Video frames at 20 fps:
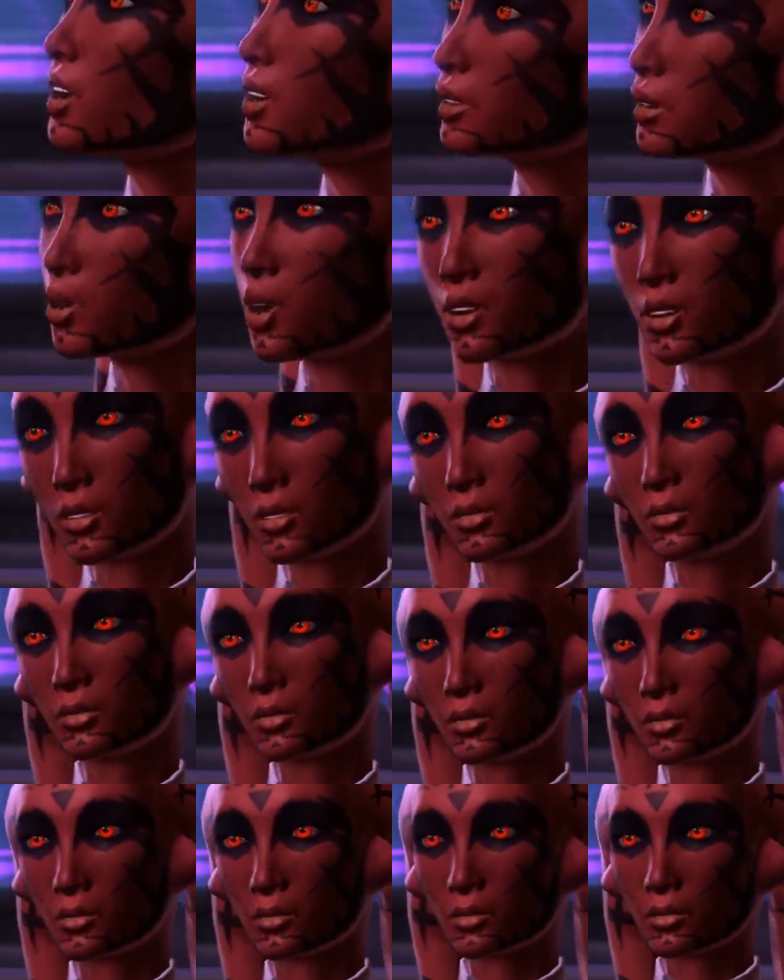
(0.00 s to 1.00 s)
anyway.
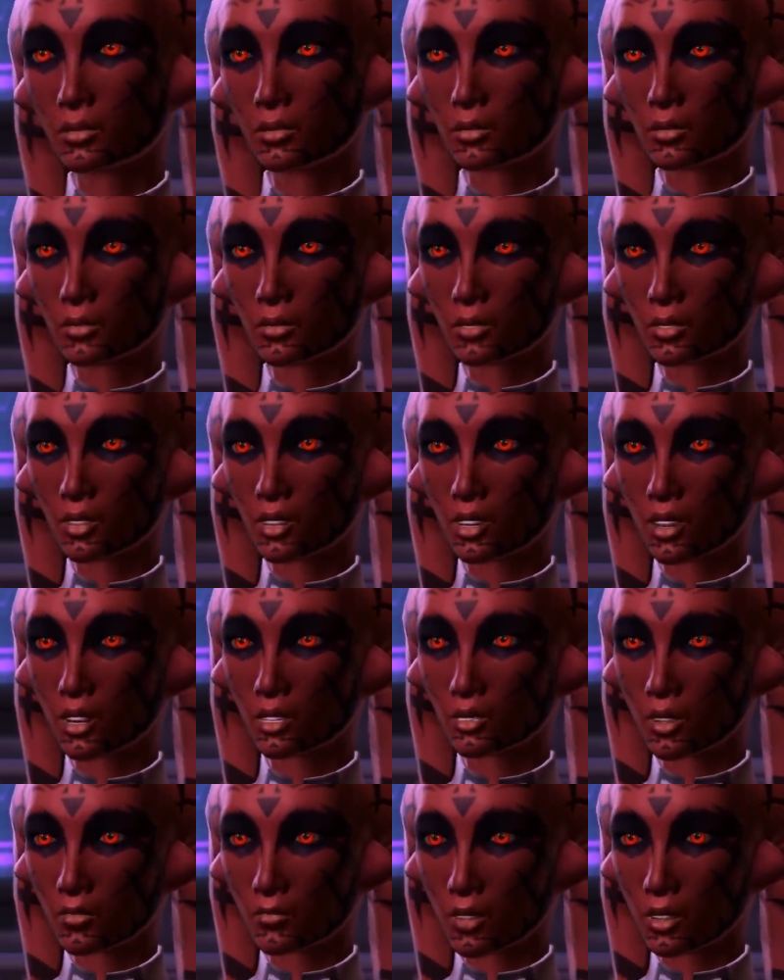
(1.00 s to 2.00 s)

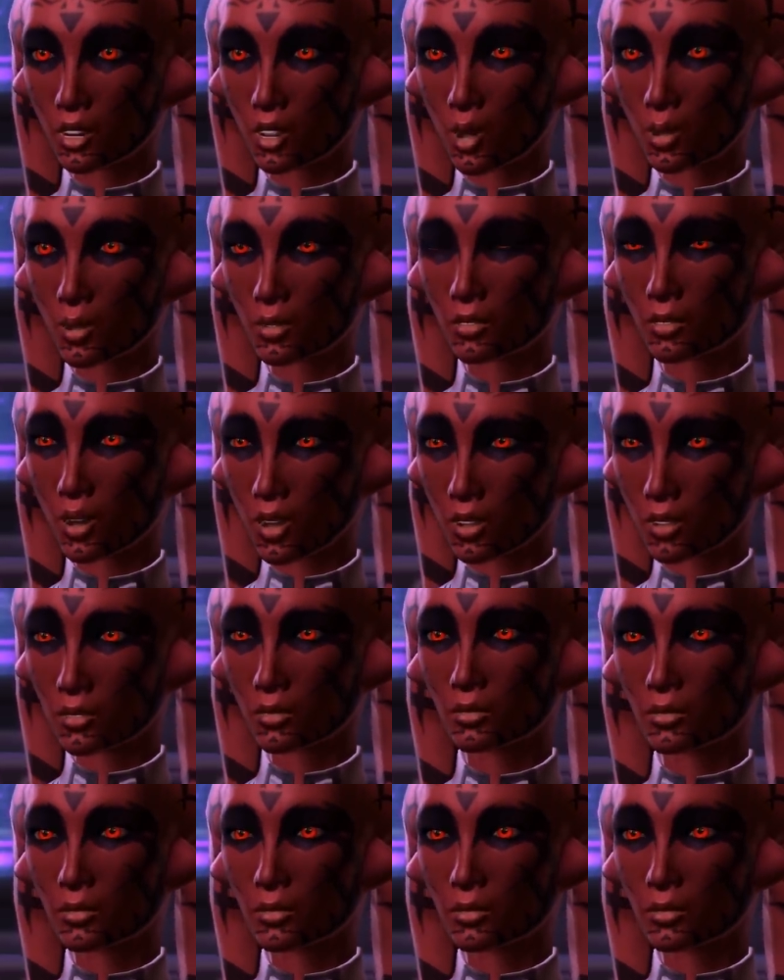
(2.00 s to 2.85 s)
Let's get back to work, yeah?